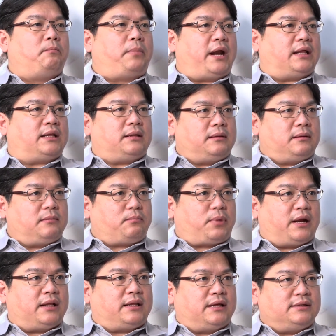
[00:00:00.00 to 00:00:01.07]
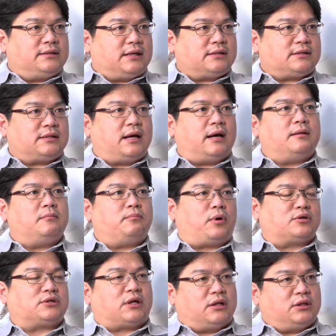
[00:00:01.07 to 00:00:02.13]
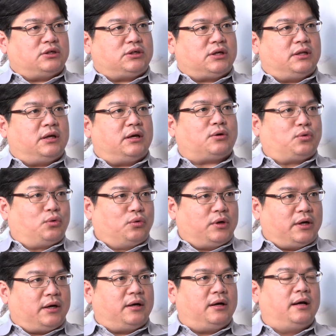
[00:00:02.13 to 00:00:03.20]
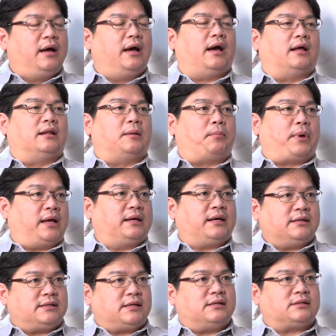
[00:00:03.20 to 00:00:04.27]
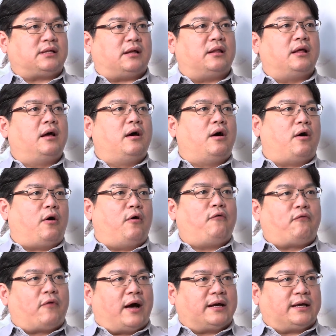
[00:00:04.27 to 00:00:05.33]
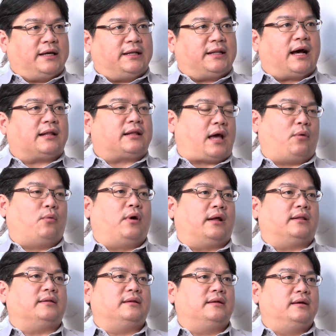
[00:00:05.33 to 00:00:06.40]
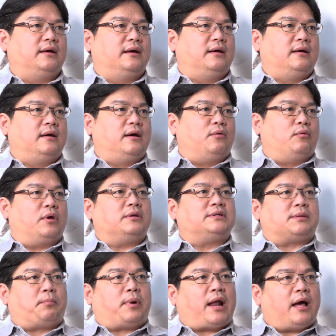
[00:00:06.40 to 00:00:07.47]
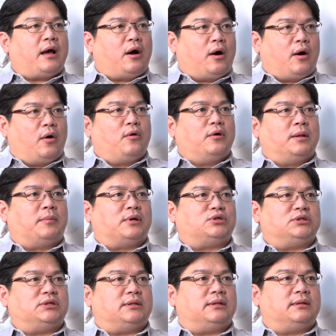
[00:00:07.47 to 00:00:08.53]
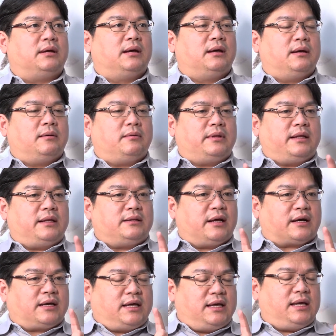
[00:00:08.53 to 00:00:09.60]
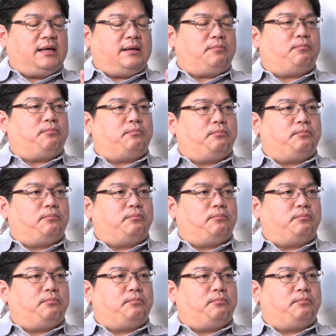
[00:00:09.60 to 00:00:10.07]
pelleting system, post conditioner, cooler, and the pancake system, all from Idah, Taiwan. We supply all the machine. The key